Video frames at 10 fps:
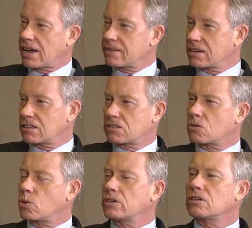I think it's
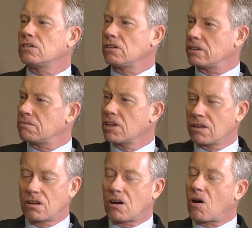critical in
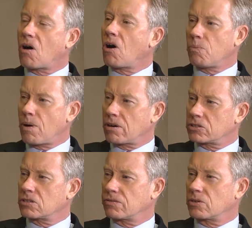all
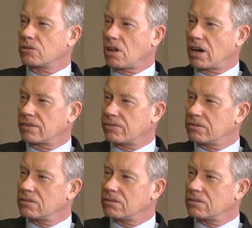parts of your life.